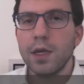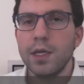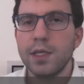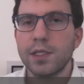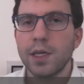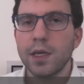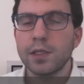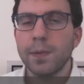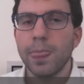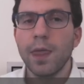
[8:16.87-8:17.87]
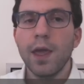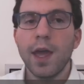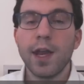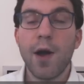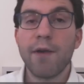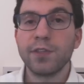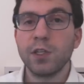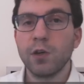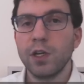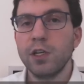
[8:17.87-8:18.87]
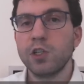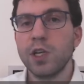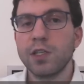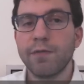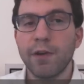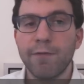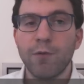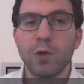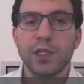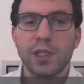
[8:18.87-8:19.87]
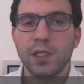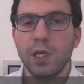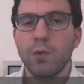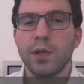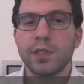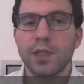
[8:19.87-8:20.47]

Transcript: e six. And now AlphaZero initiates a very forcing sequence.